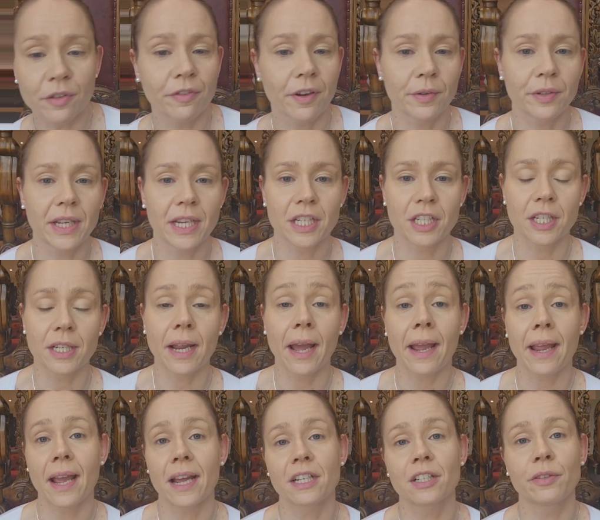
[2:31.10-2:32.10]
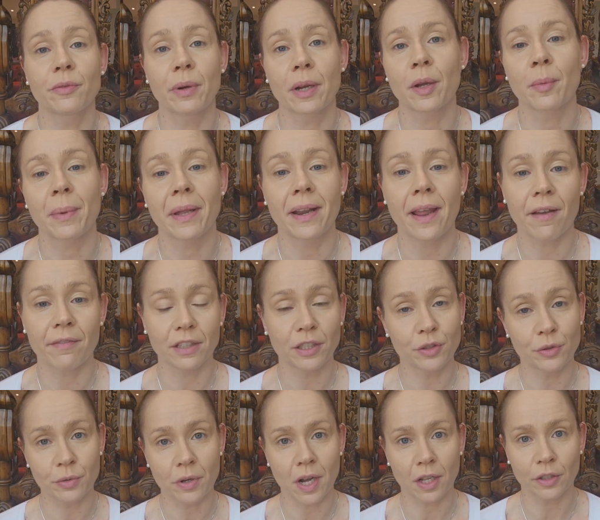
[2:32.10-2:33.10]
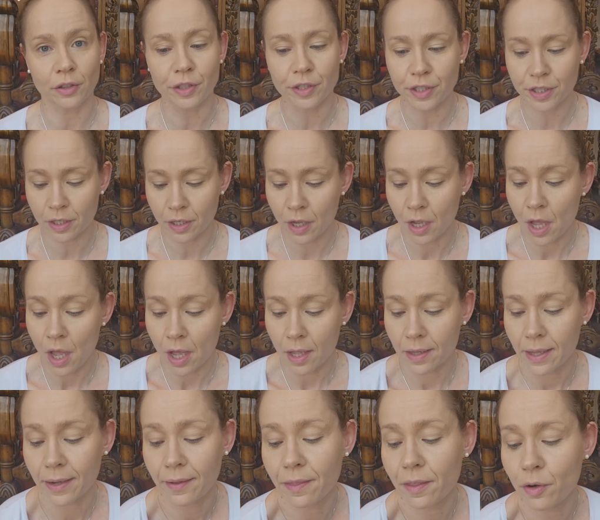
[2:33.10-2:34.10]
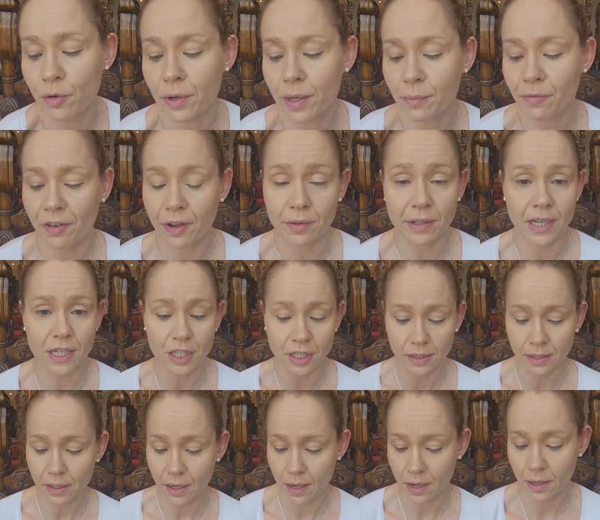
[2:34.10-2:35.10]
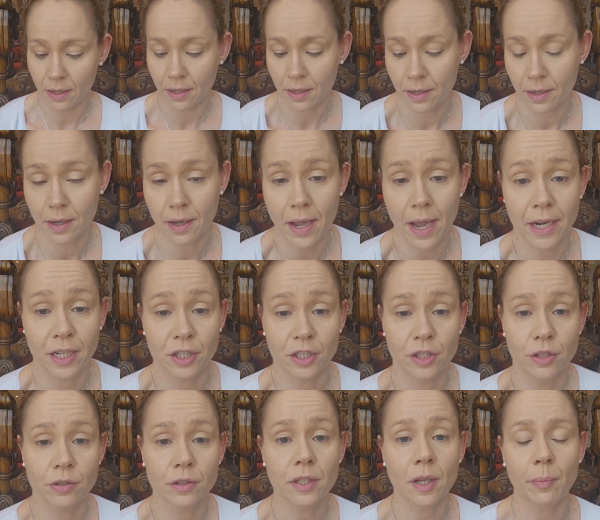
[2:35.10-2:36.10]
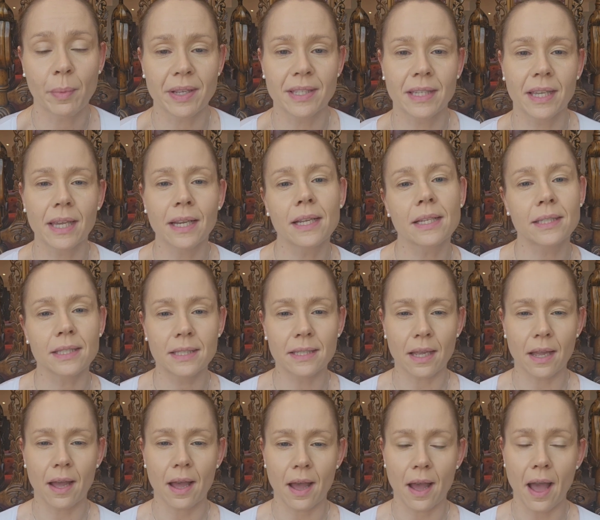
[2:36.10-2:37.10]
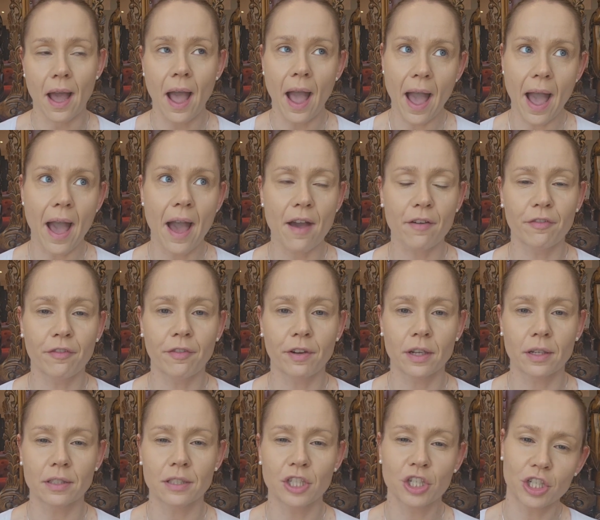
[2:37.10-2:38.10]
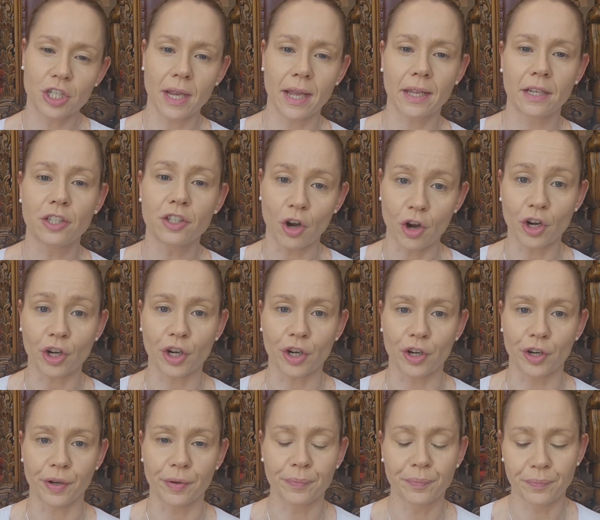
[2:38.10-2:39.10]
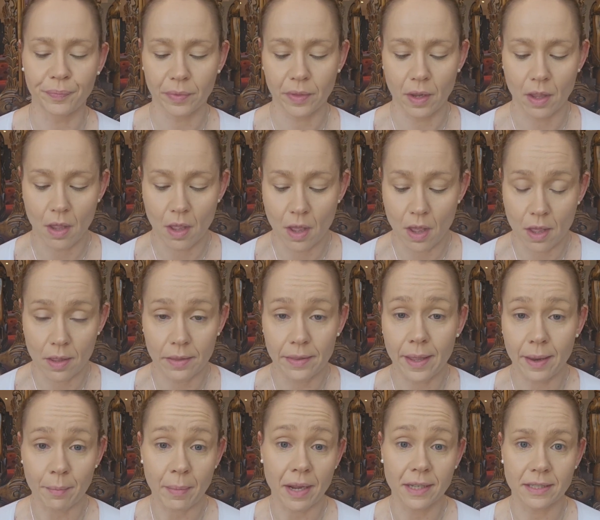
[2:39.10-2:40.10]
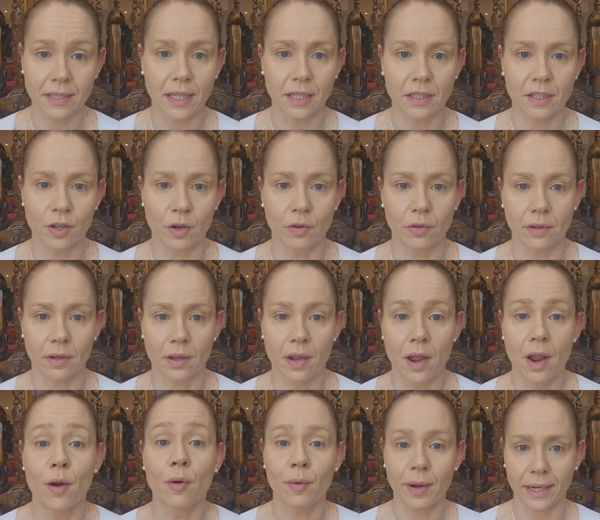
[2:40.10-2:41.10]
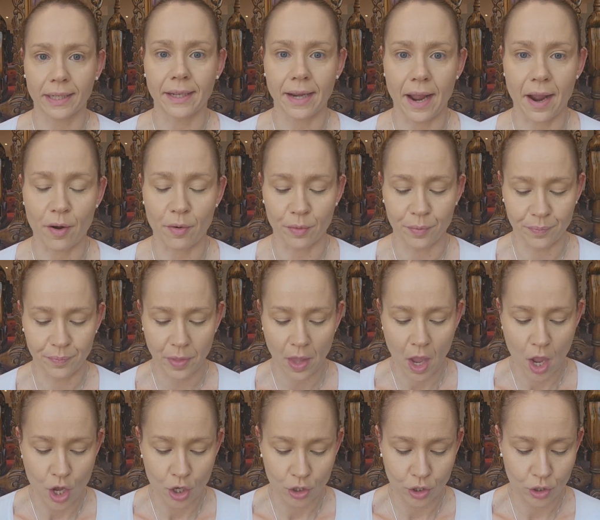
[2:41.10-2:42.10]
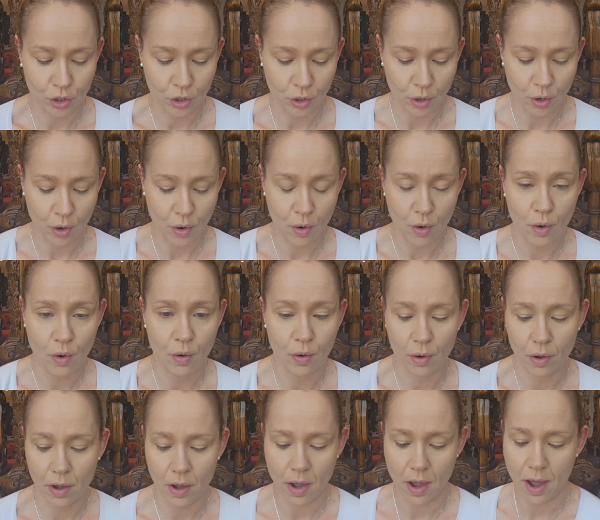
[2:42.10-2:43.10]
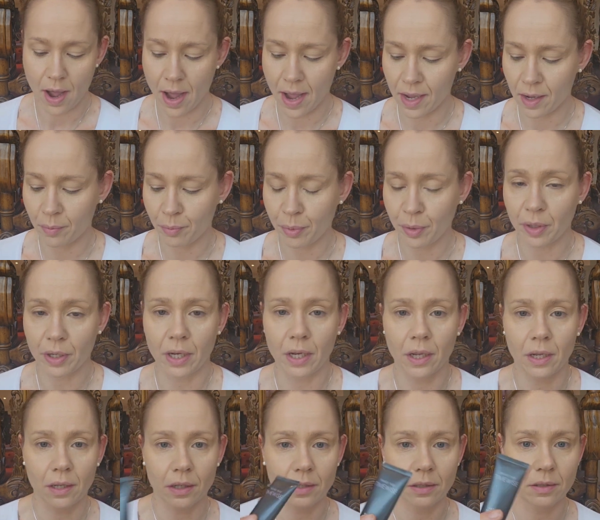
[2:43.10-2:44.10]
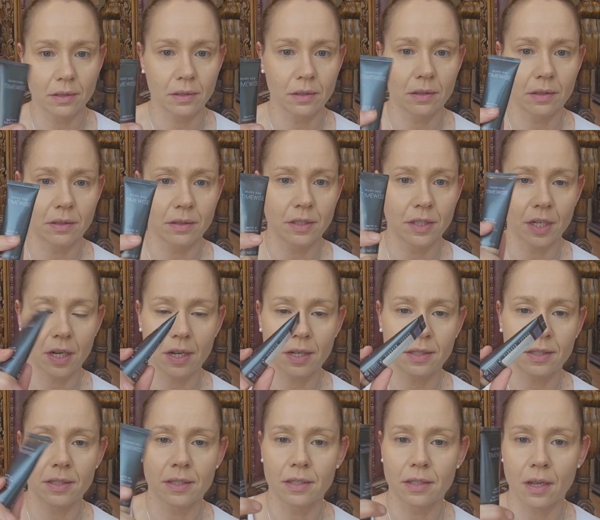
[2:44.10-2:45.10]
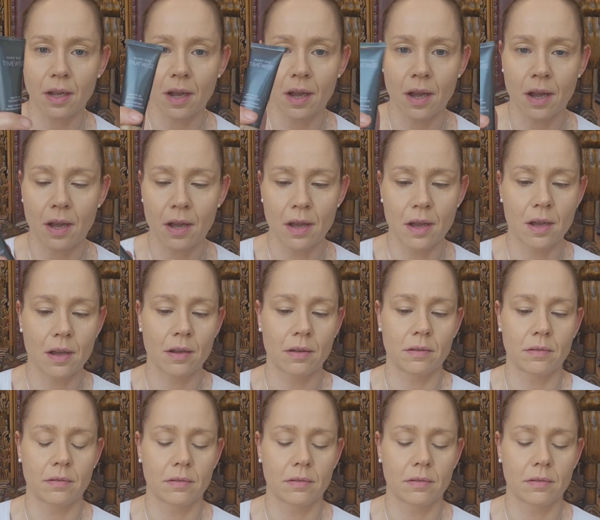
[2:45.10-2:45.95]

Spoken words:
foundation, I actually recommend having two colors. Like the cream foundation I just used on my skin is half a shade darker than my skin tone right now. So I am putting just a